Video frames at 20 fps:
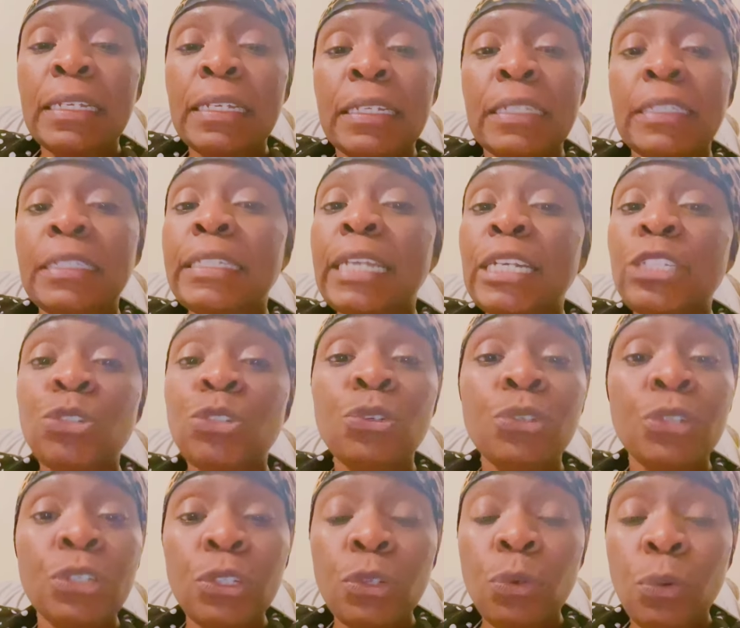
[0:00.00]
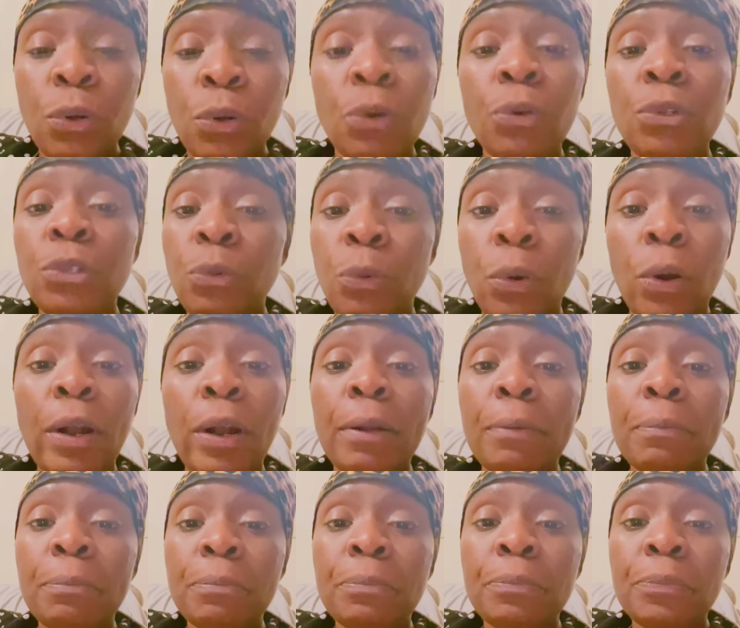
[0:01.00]
stay true to you, who you are,
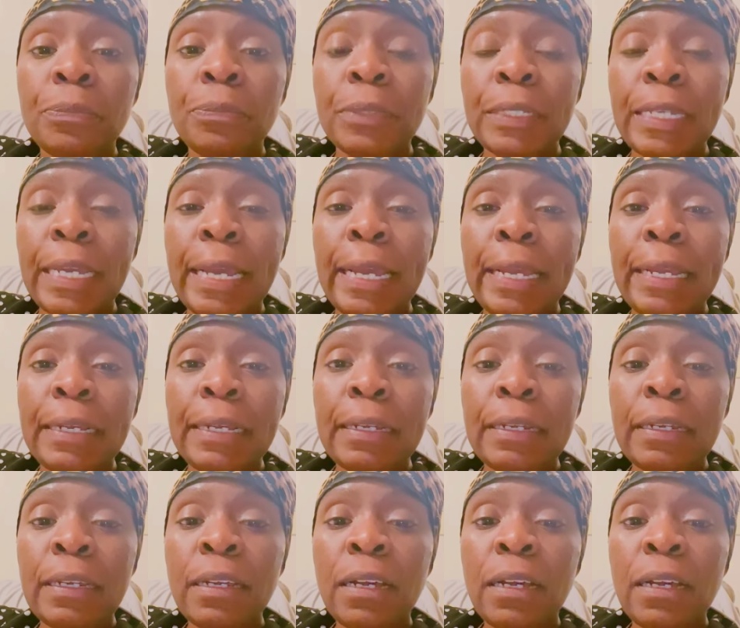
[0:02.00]
okay?